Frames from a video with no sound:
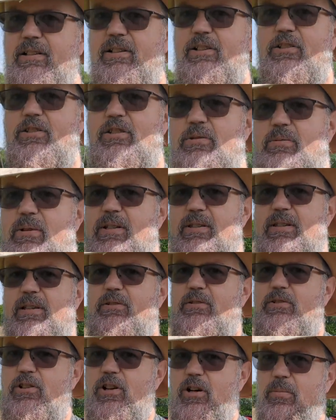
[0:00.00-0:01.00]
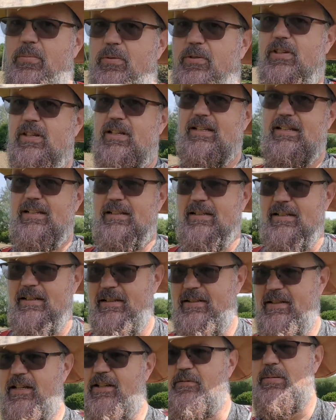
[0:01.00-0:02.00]
Just do one of those jobs
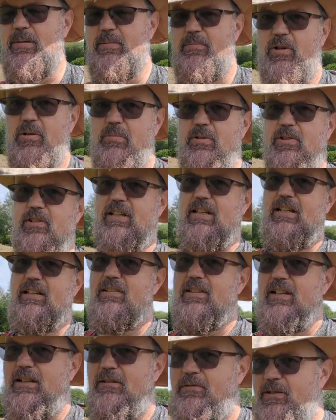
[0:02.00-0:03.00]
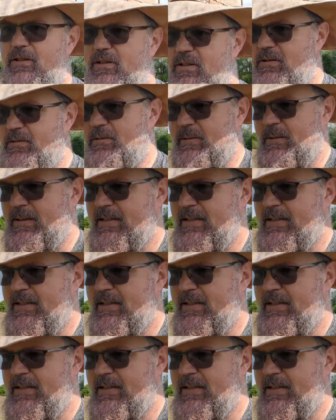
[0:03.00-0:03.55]
that you've been promising yourself you'd do.